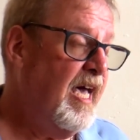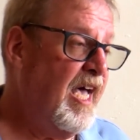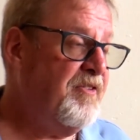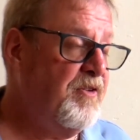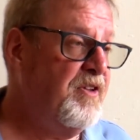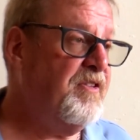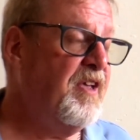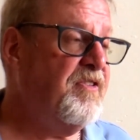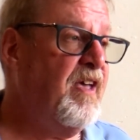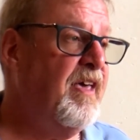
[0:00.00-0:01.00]
As soon as
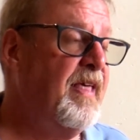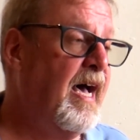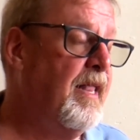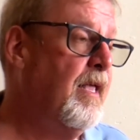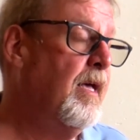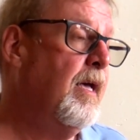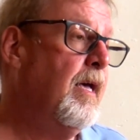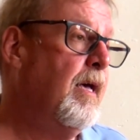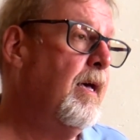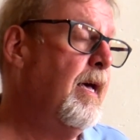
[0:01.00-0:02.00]
they say that,
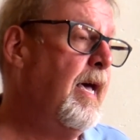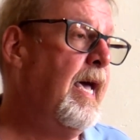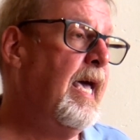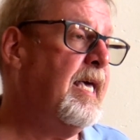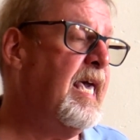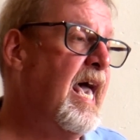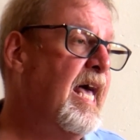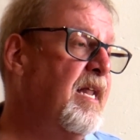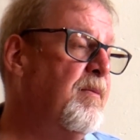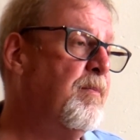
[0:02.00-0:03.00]
a
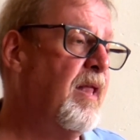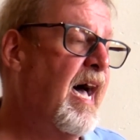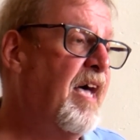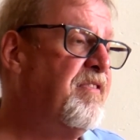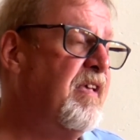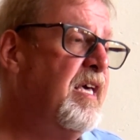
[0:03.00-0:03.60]
cannon blast,